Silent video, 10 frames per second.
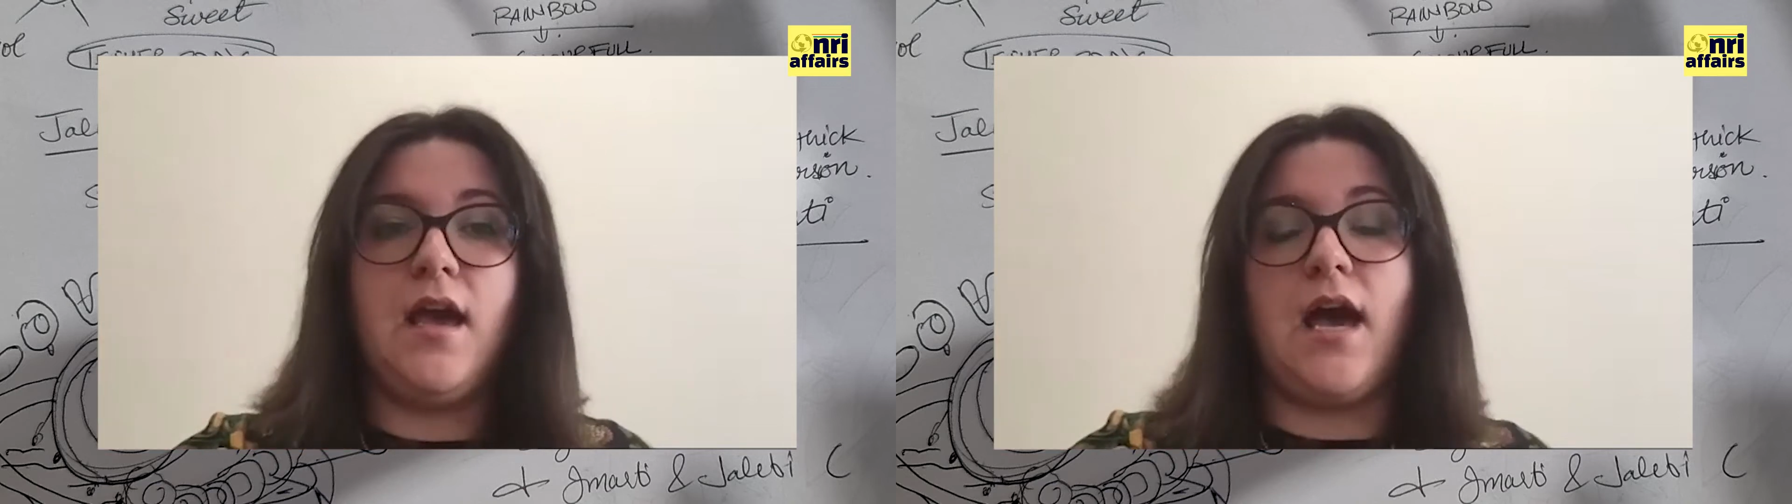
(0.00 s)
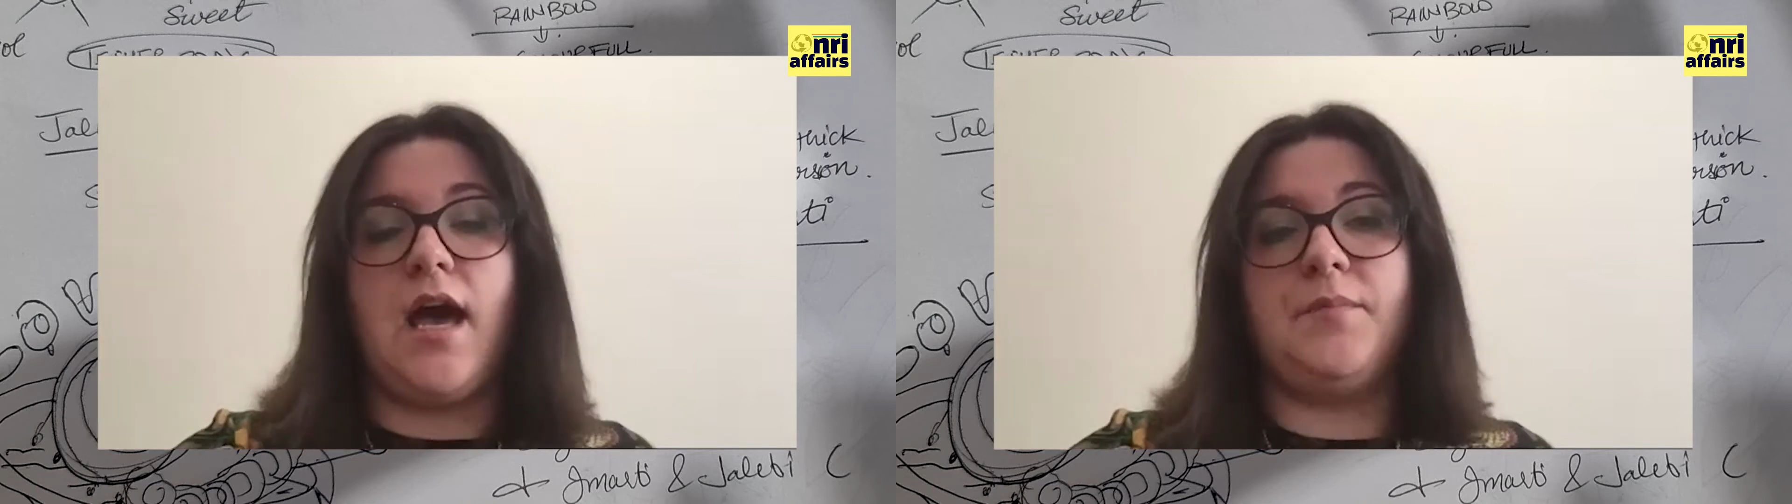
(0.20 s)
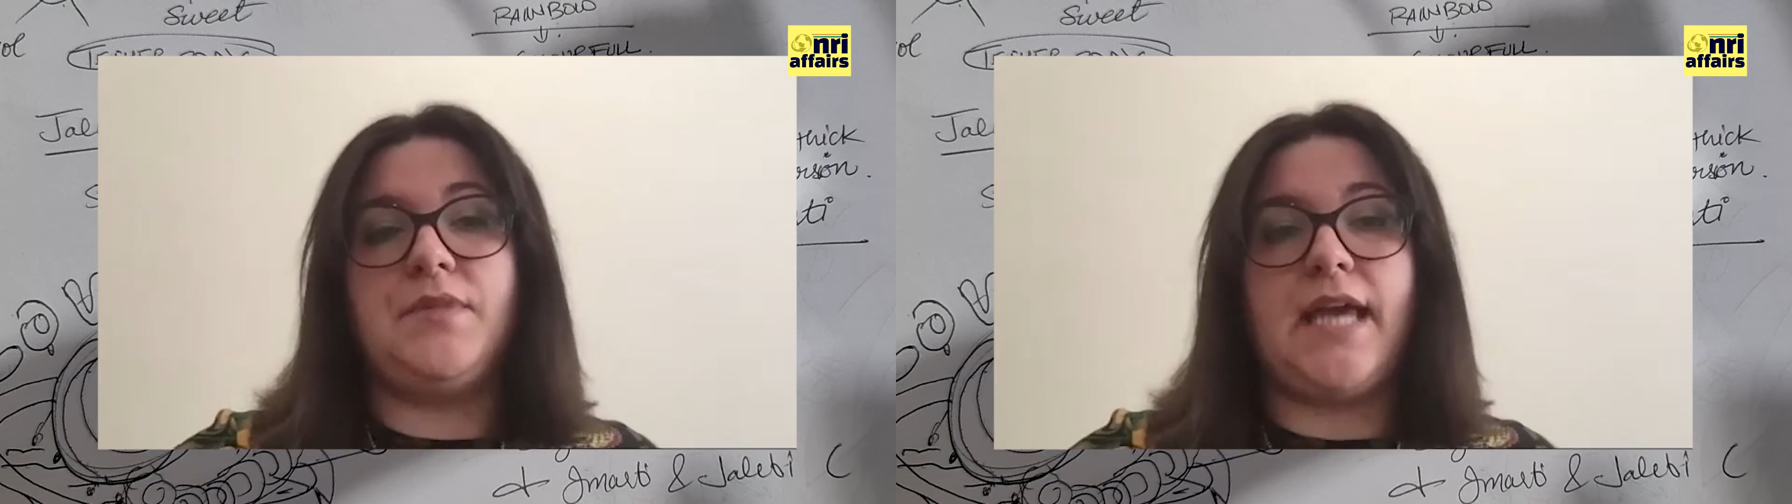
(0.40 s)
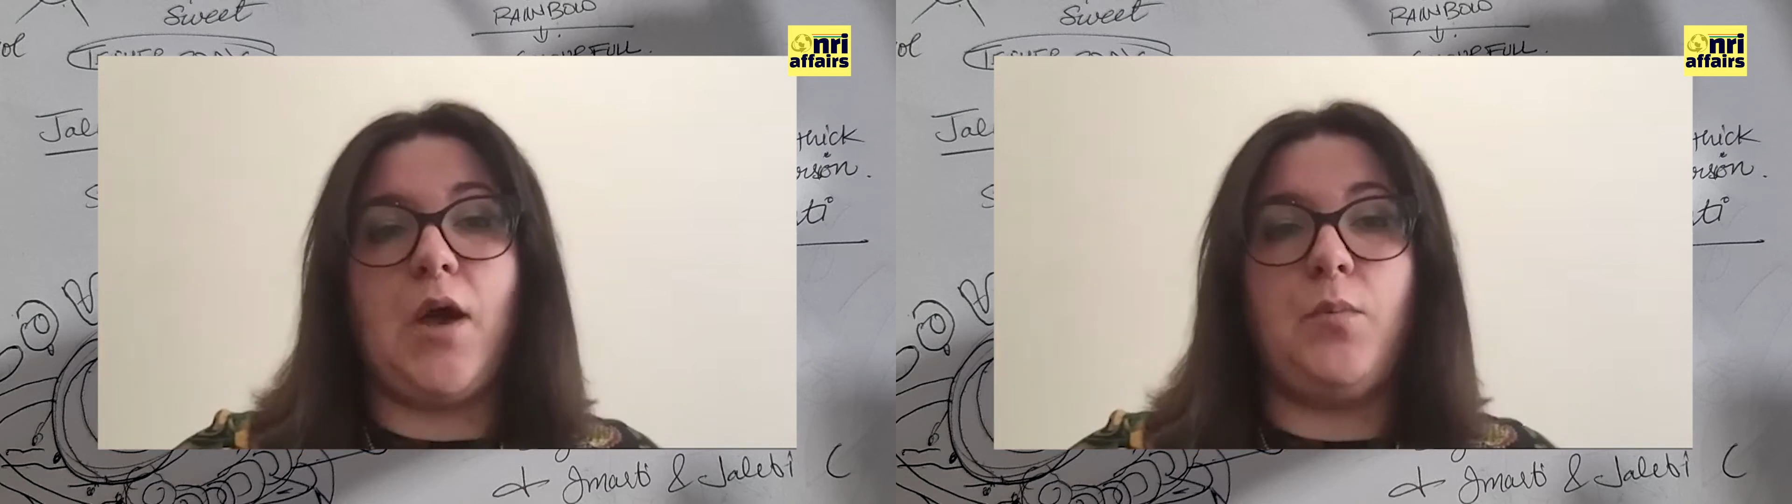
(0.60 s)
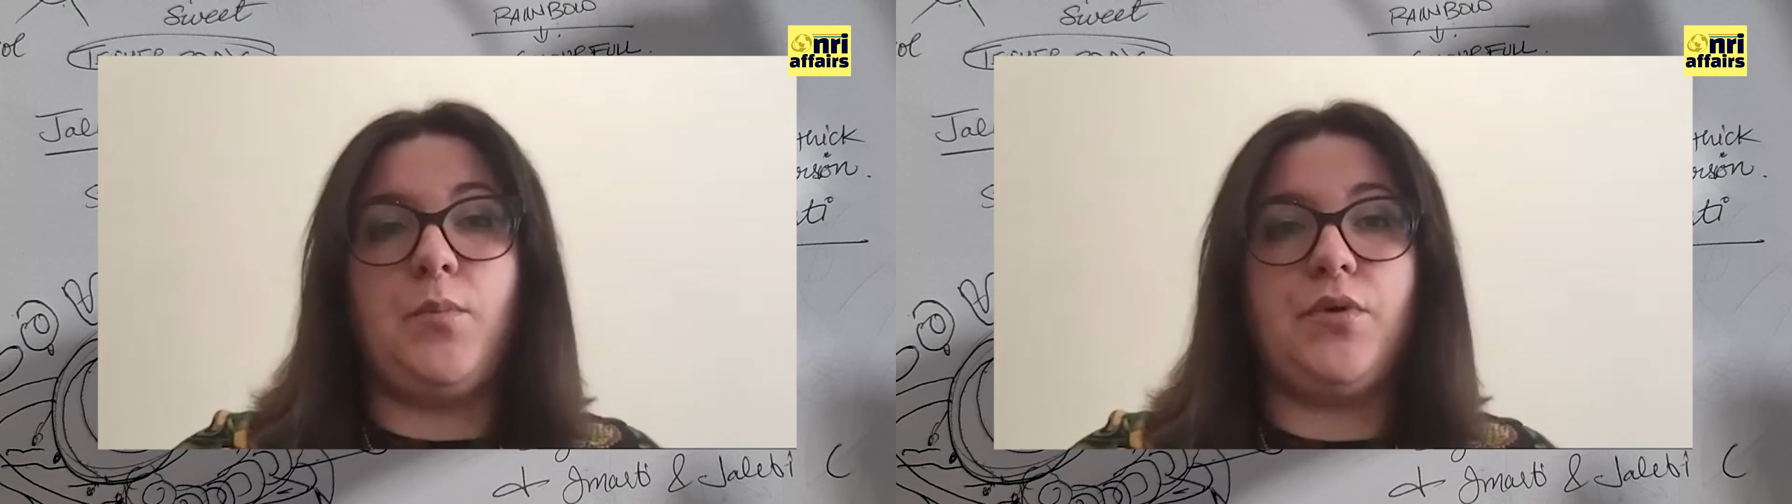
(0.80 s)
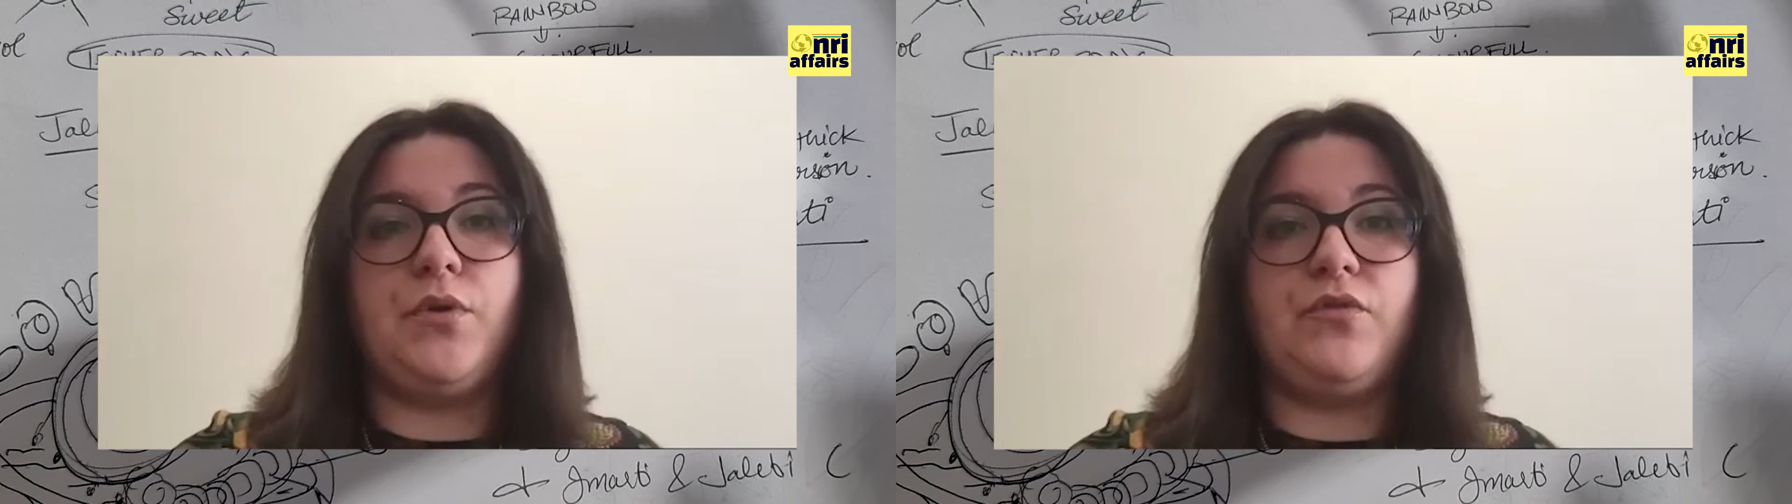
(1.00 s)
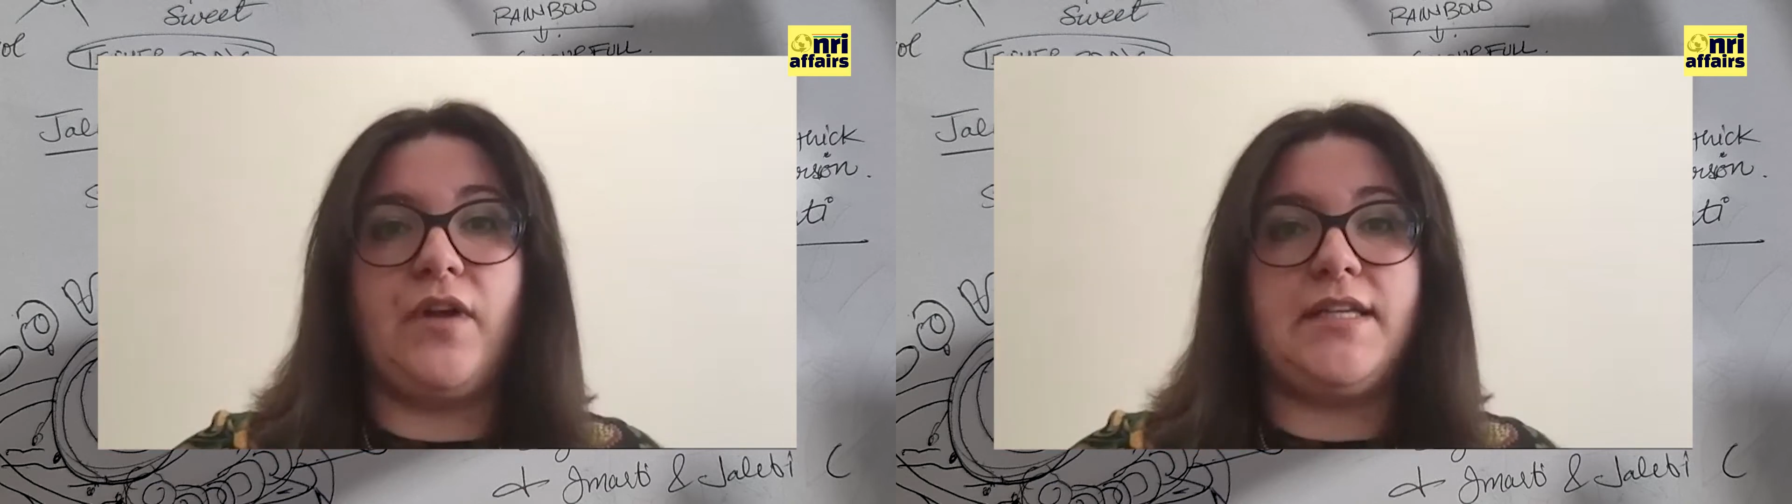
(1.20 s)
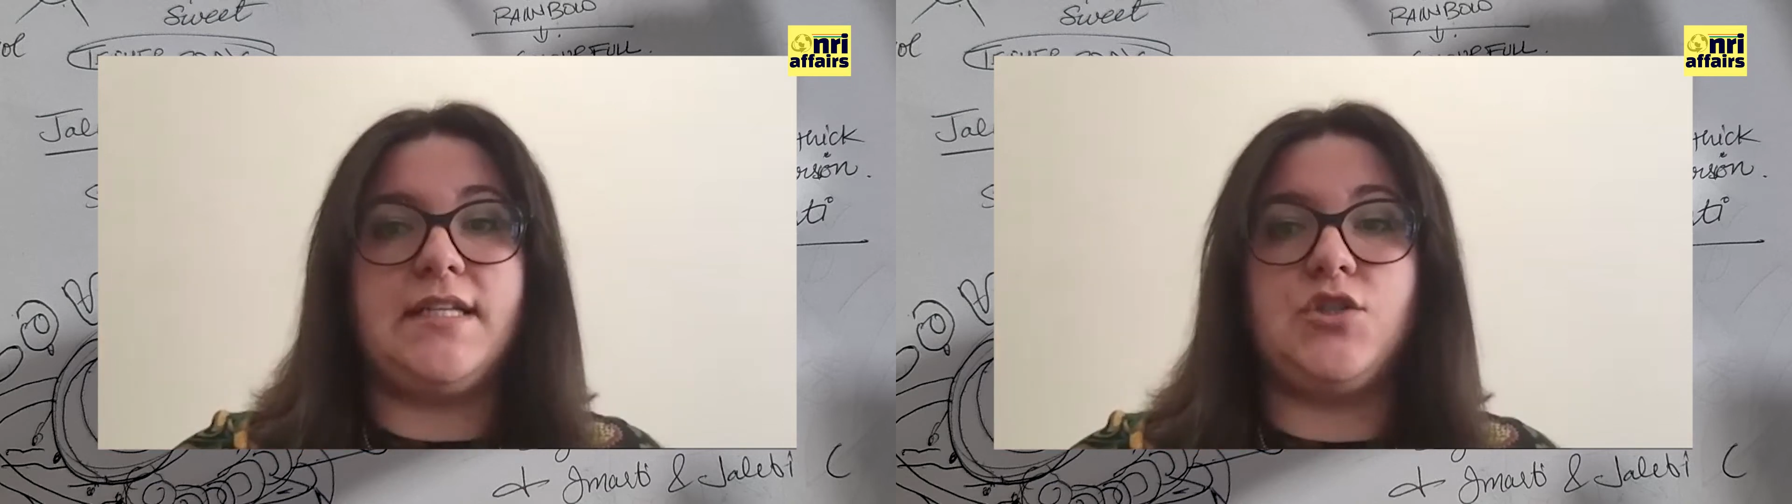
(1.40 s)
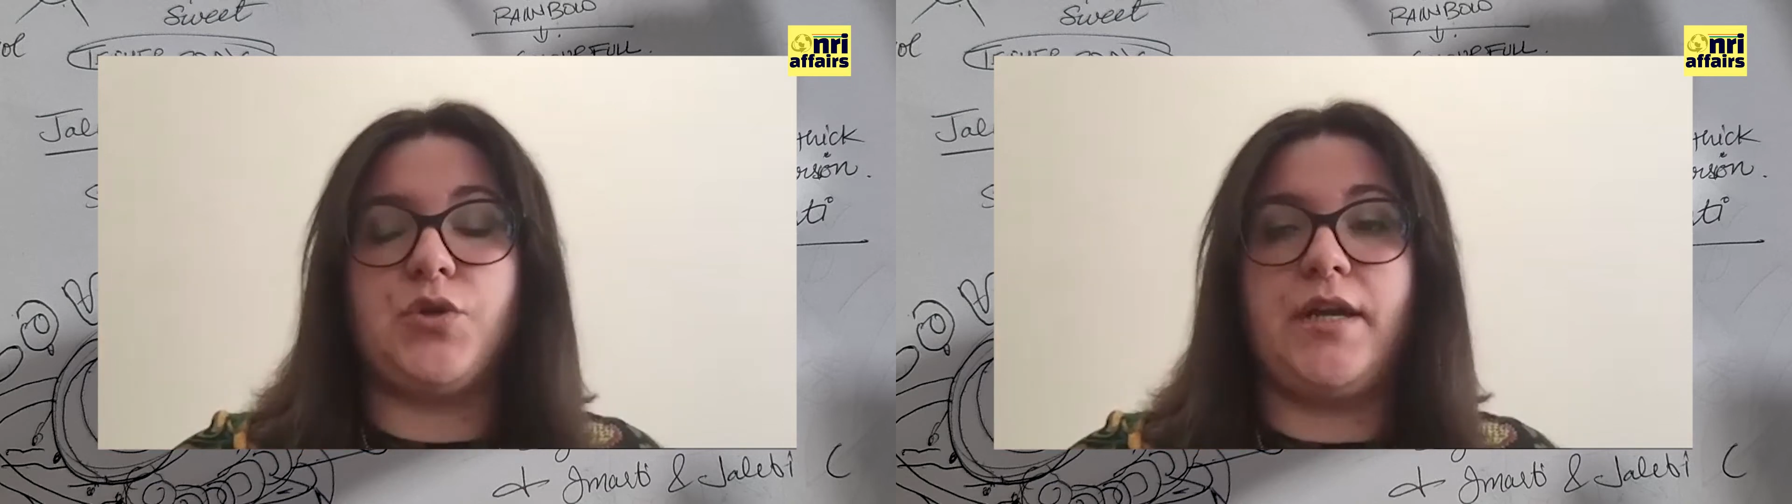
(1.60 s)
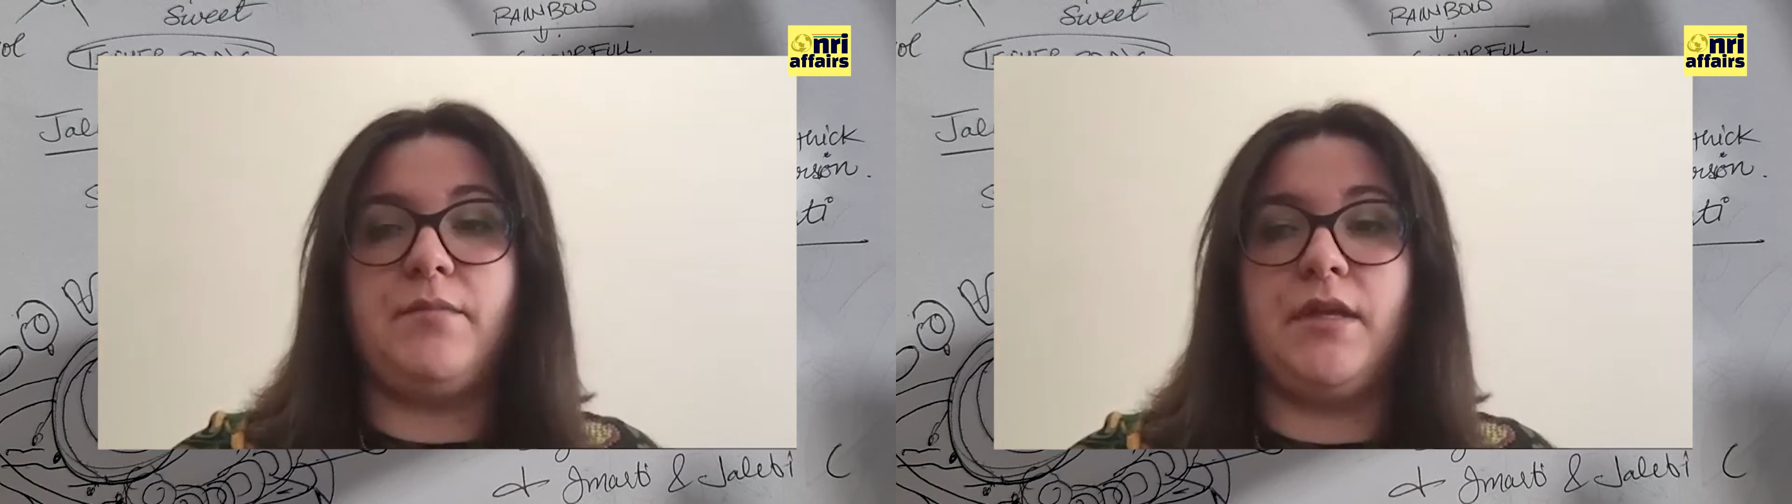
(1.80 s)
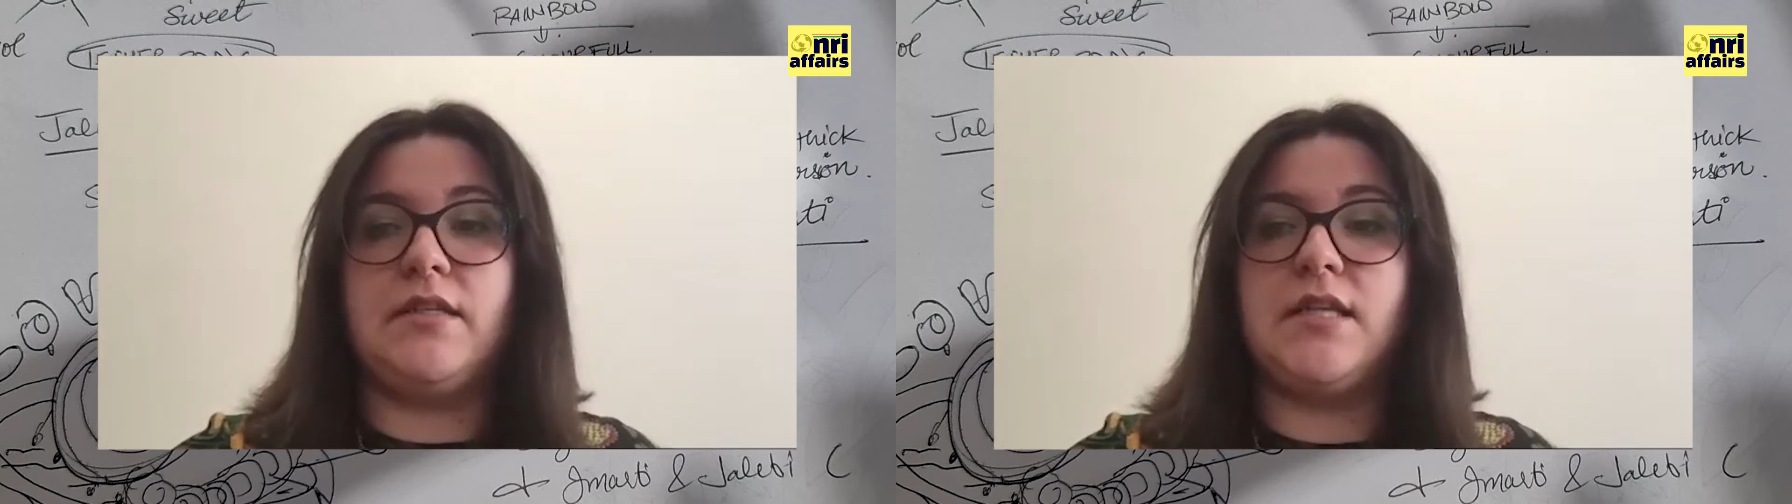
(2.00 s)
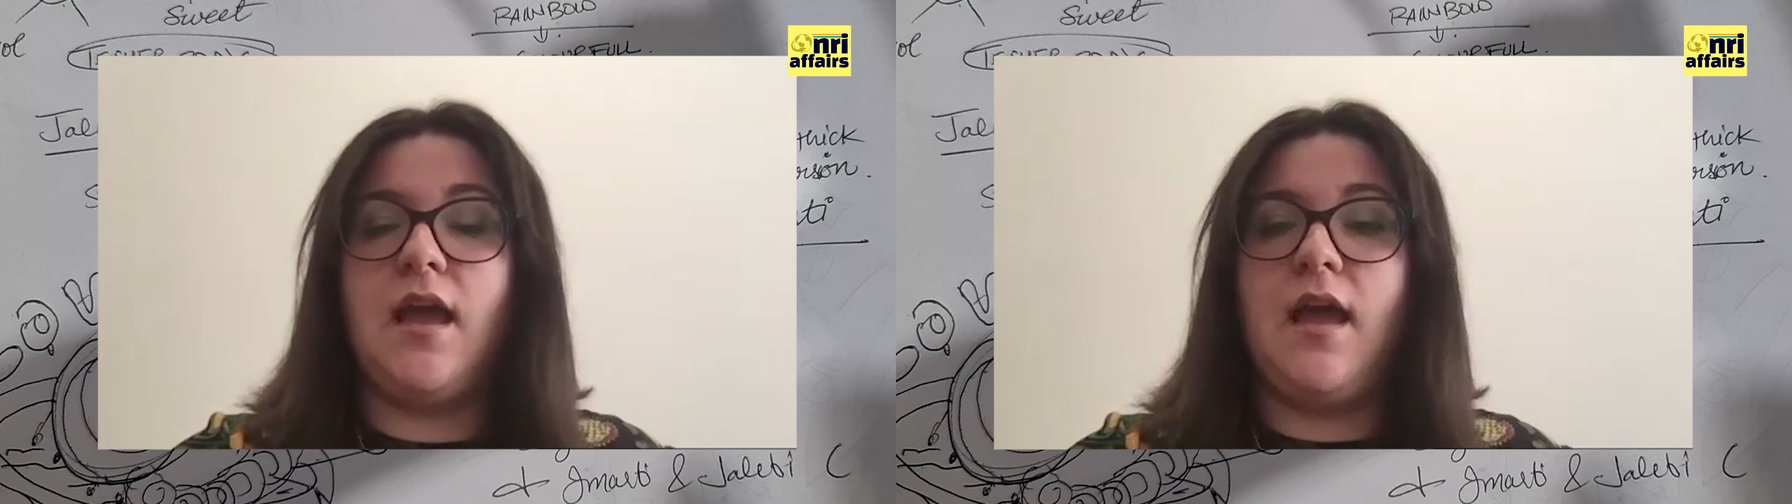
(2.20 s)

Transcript: um, to help fund his treatment.